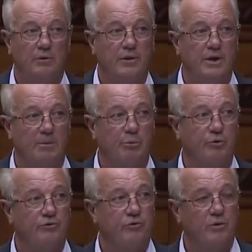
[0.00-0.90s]
the
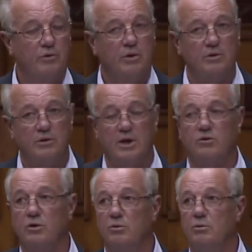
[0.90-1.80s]
numbers
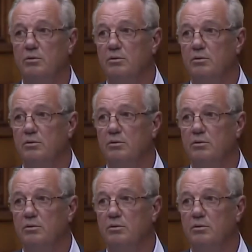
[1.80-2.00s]
continue